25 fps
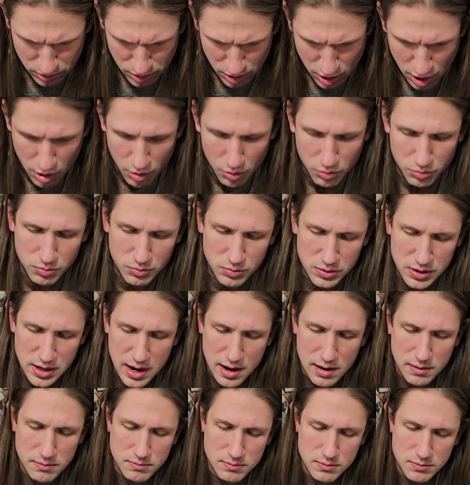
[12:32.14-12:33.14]
oh
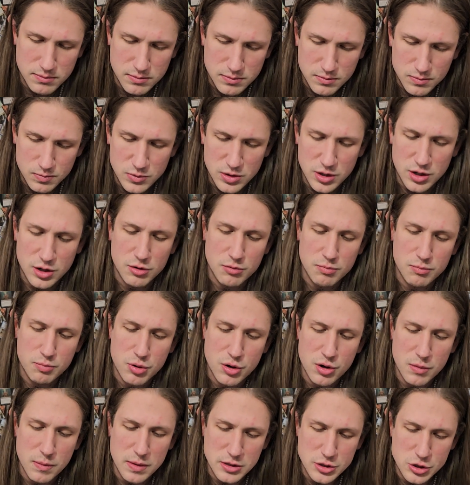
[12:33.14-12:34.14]
yeah, you
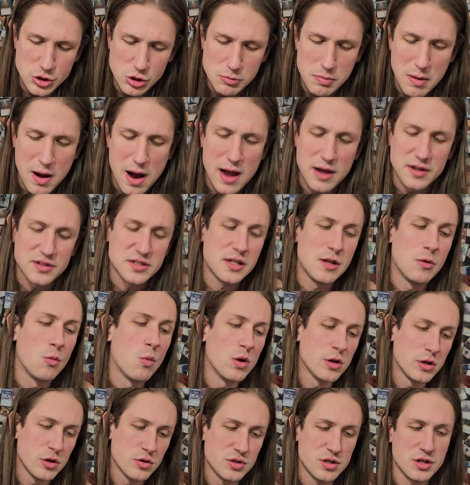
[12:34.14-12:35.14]
put them in 2 piles, and then
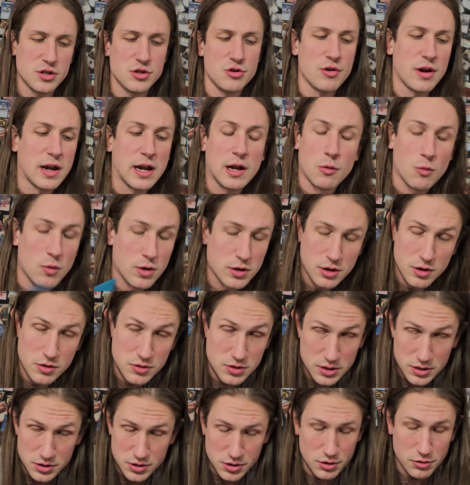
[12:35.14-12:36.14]
1 goes into your hand, 1
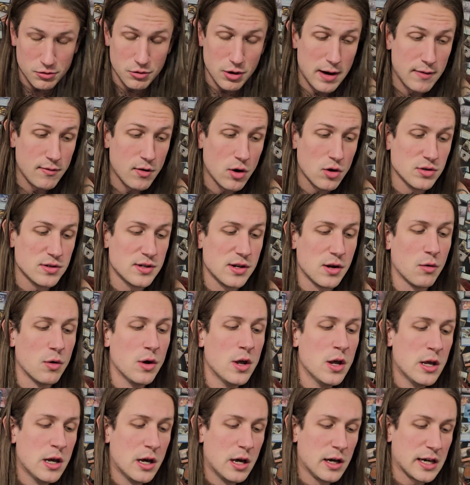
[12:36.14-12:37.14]
goes into your graveyard. So
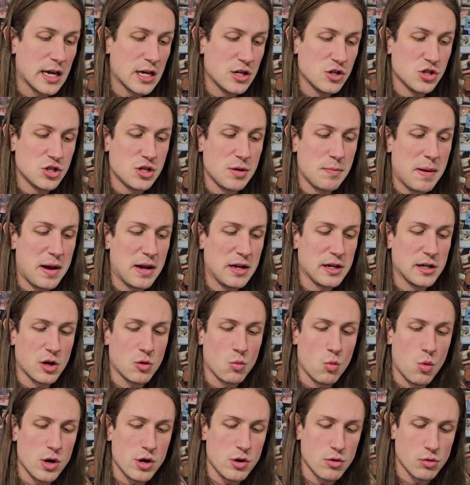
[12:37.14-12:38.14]
again, just depending
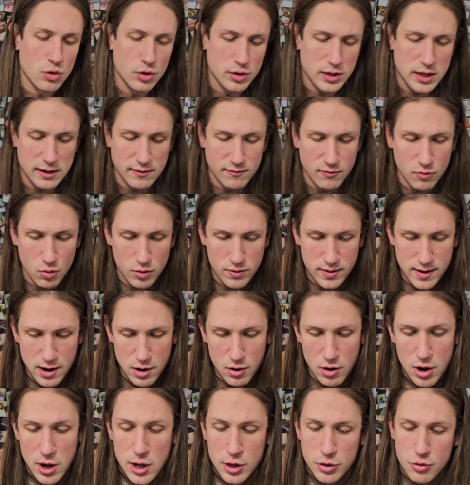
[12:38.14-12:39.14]
on what you're looking for
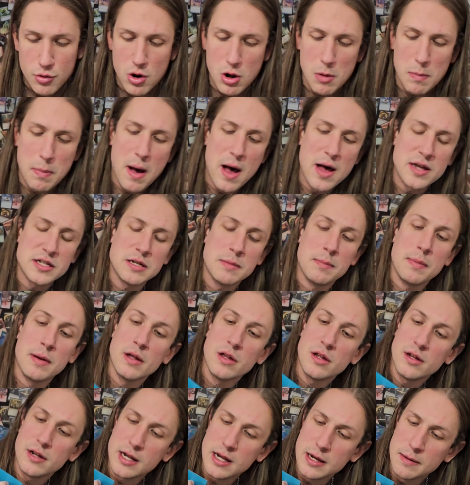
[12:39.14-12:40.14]
there. The Real
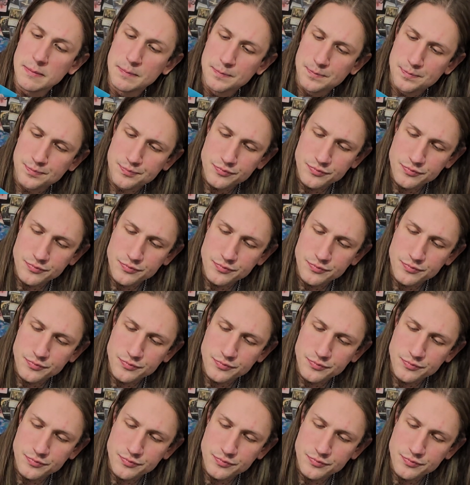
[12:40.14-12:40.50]
Possibility,